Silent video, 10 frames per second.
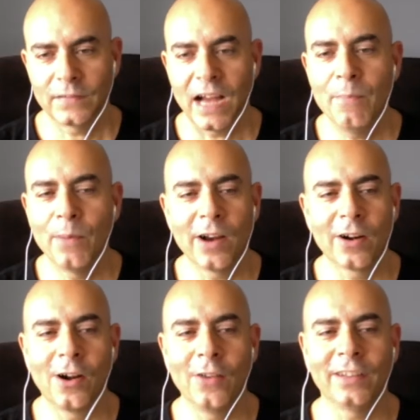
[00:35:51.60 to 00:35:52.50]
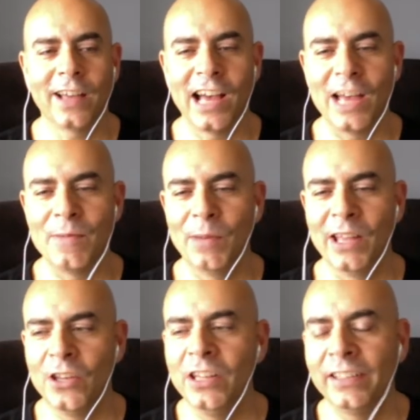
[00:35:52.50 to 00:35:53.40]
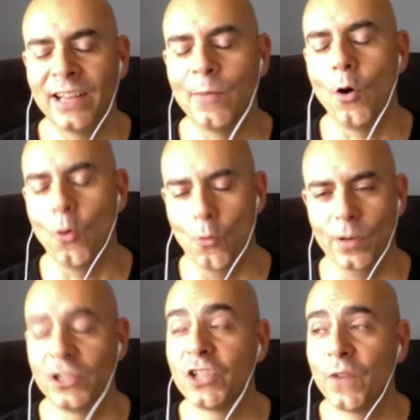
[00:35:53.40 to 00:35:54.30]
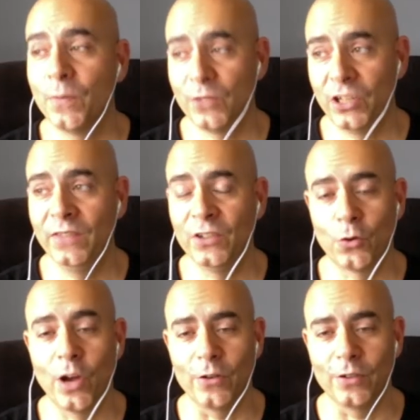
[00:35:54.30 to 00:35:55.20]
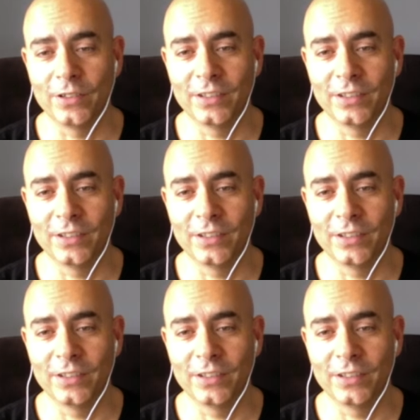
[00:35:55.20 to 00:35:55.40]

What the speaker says: I bug her all the time. I'm like, you need to come home, because she lived in Toronto, right?